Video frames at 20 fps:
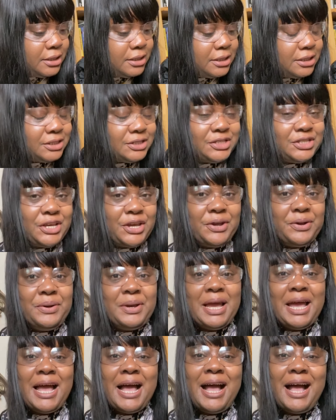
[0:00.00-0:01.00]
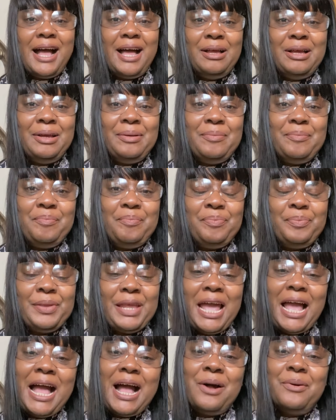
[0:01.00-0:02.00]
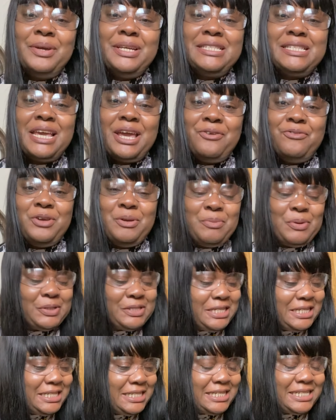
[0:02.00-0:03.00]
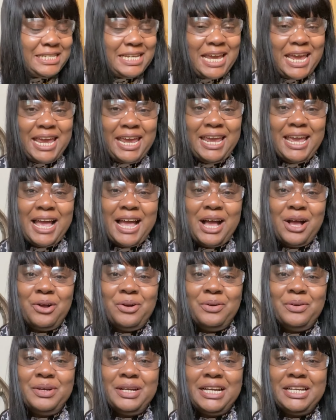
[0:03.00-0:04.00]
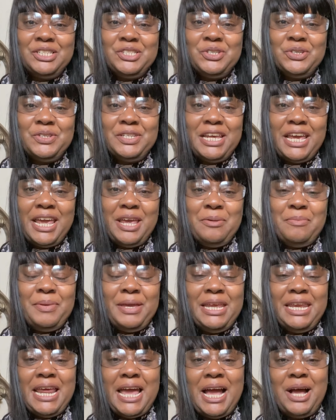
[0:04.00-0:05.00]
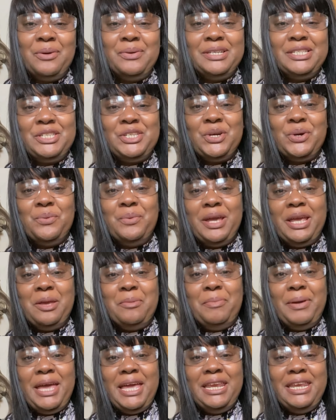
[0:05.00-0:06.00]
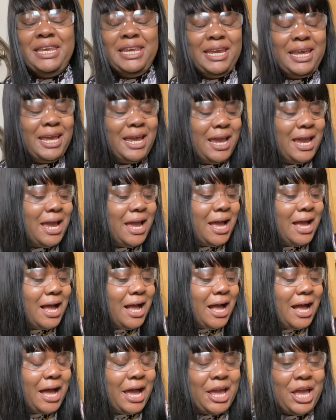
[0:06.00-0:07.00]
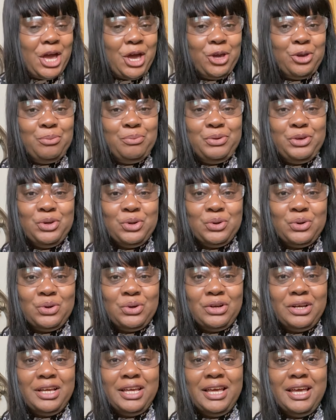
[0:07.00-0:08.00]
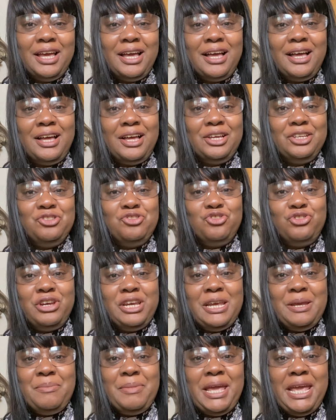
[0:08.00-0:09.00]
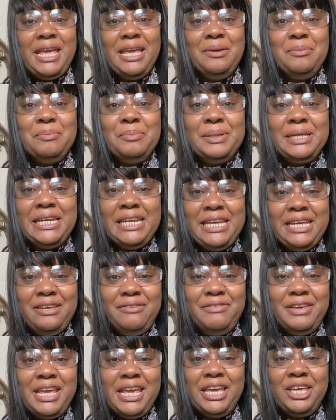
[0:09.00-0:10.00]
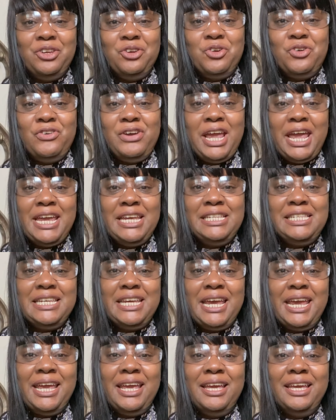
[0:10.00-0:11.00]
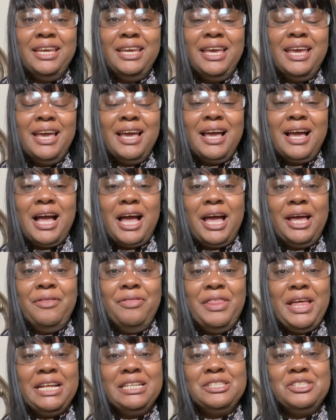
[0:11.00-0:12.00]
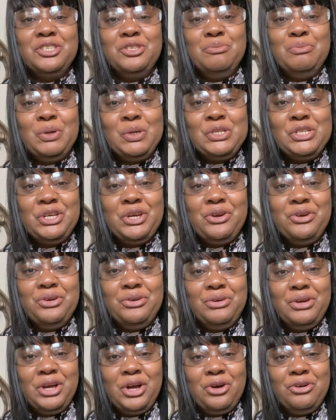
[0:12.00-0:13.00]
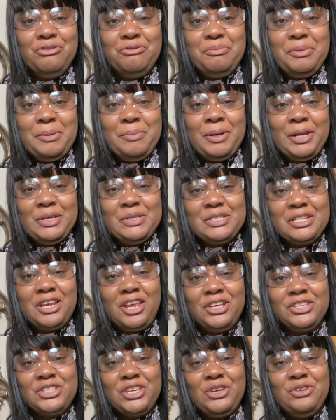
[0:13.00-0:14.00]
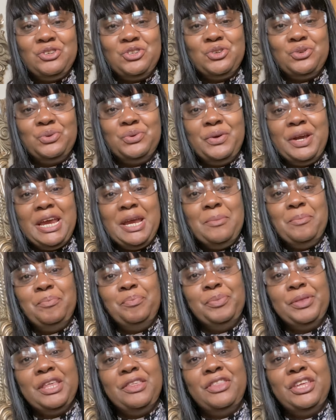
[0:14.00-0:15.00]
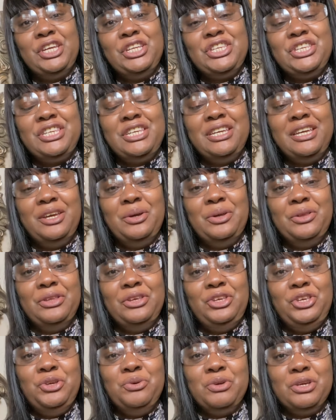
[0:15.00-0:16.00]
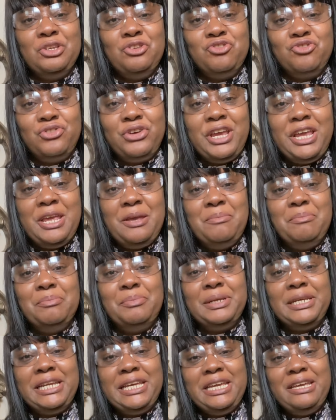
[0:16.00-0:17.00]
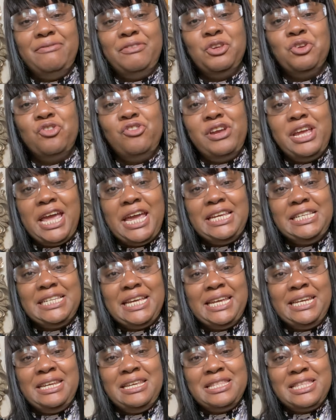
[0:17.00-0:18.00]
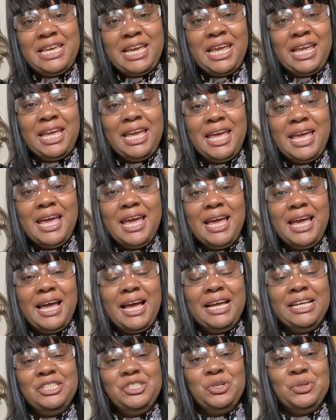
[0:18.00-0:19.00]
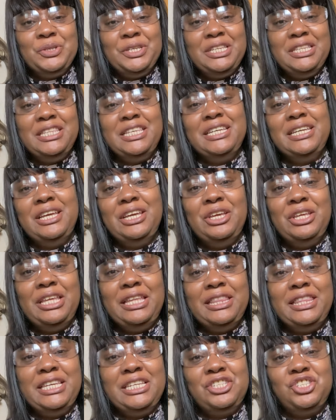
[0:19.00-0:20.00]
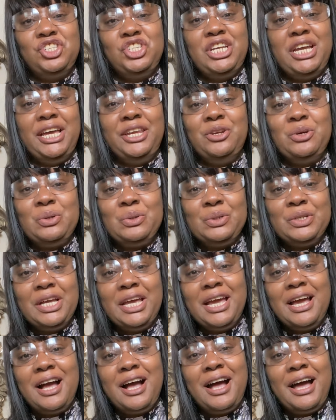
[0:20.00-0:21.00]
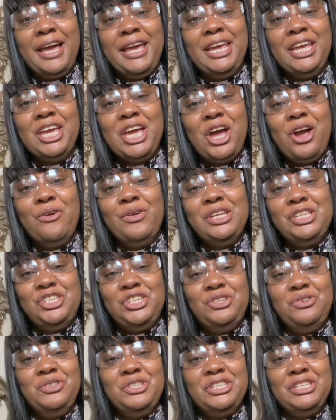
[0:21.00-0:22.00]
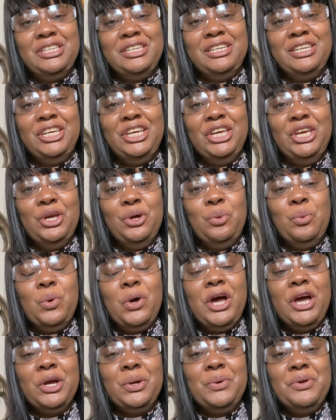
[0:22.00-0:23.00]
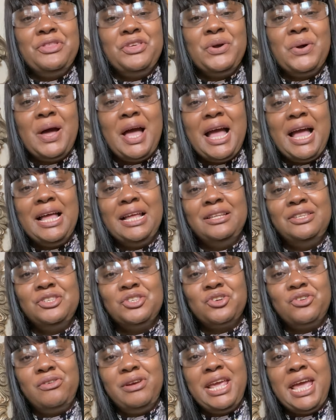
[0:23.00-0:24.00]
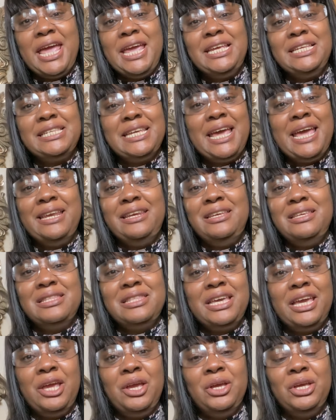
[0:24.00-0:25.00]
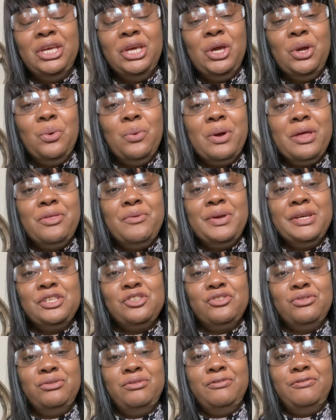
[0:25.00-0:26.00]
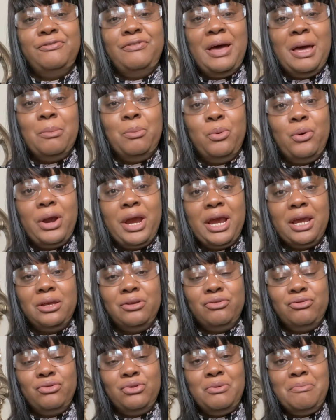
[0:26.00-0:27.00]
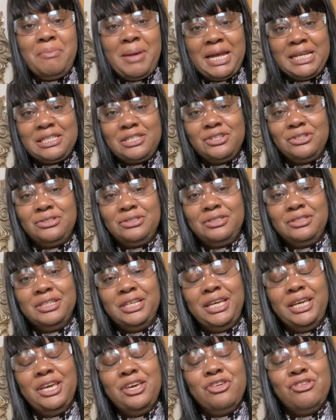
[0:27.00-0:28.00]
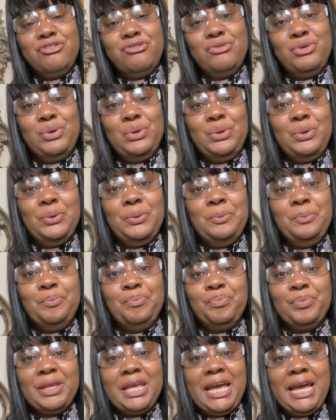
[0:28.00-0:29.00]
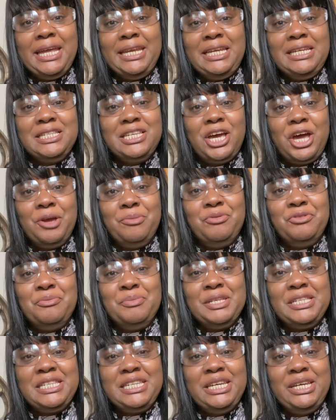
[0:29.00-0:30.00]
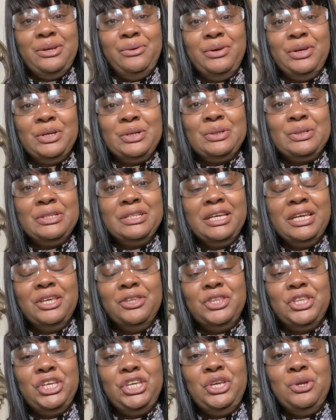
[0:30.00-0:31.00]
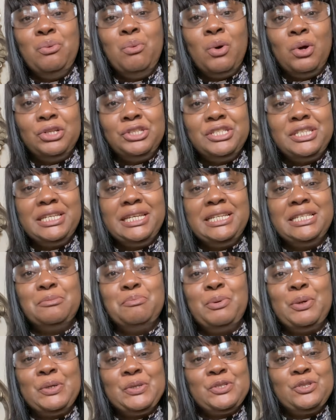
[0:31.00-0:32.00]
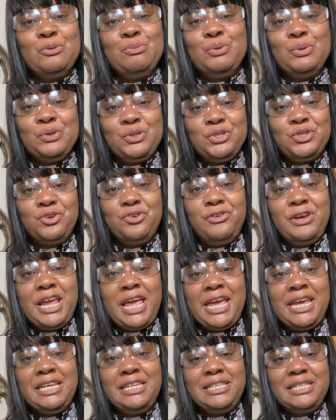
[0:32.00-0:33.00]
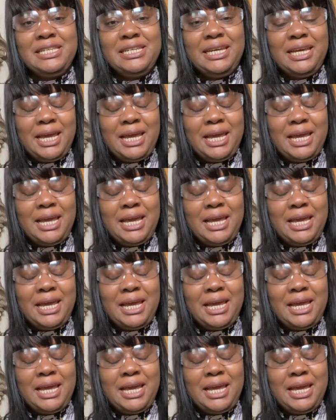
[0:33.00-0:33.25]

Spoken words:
So how is everybody today? How has your day been? How has your week been? I hope you're dreaming, believing and creating. That's the motto of Biblos Glasgow Jewellery, that you can dream, believe and create anything. And on this channel, I encourage you to work with your hands, create anything, whether it's through fabric, through metal, through any type of material that you want. It's possible to create.